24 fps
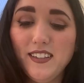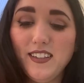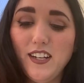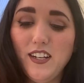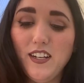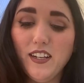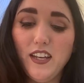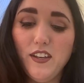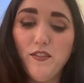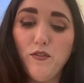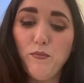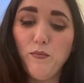They
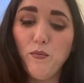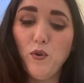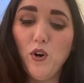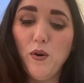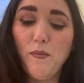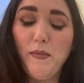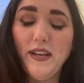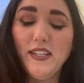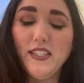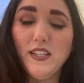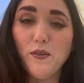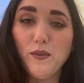look even more
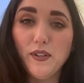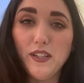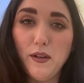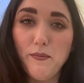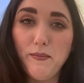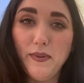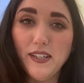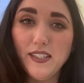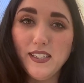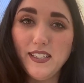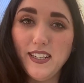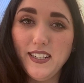amazing when they're
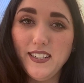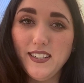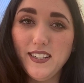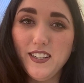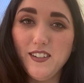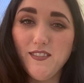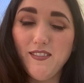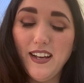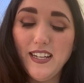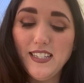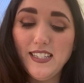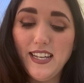mixed into
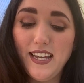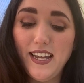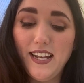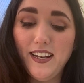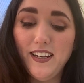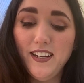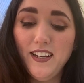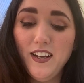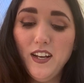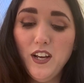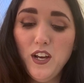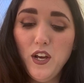the
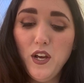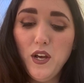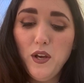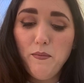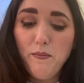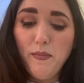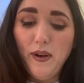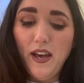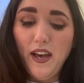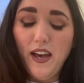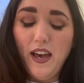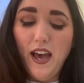resin.
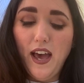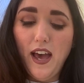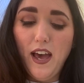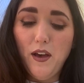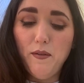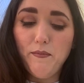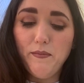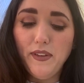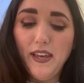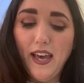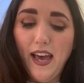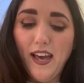But
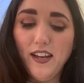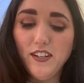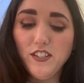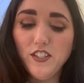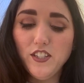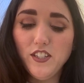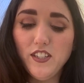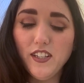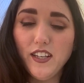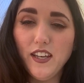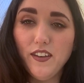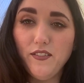yeah,
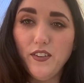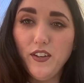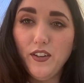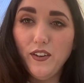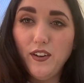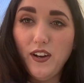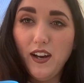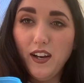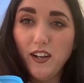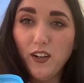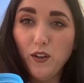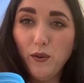just to give
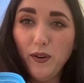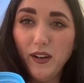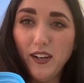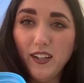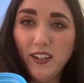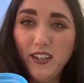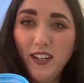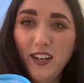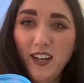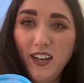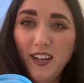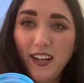you a quick
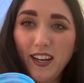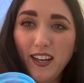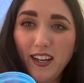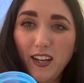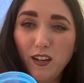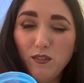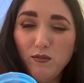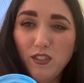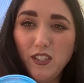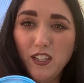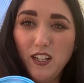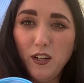look, it
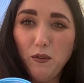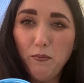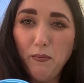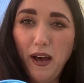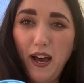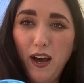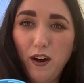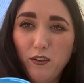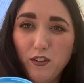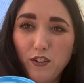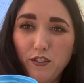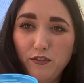comes in a
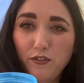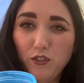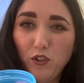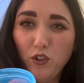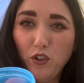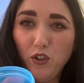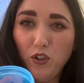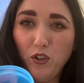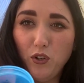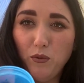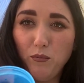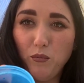powder
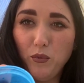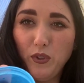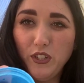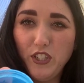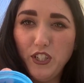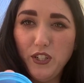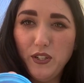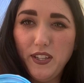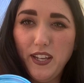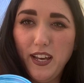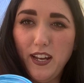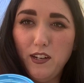form
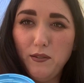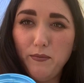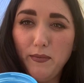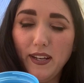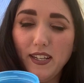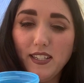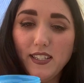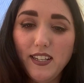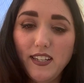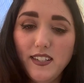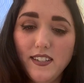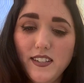which you then
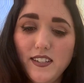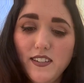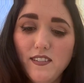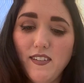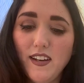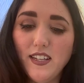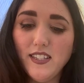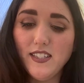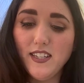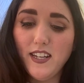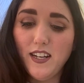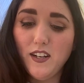mix into the
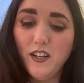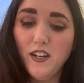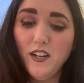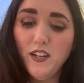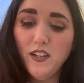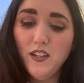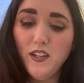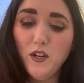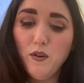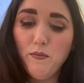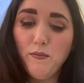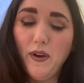resin,
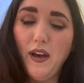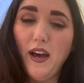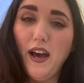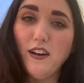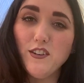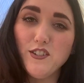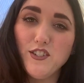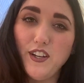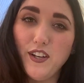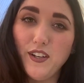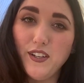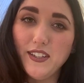but I'll
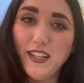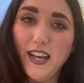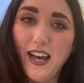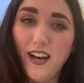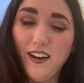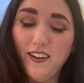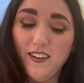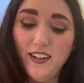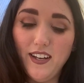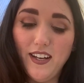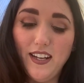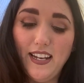show you that
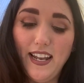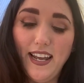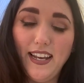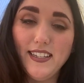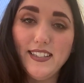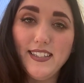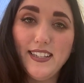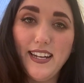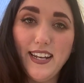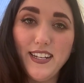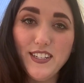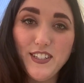at a later
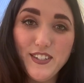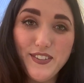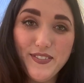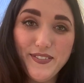stage.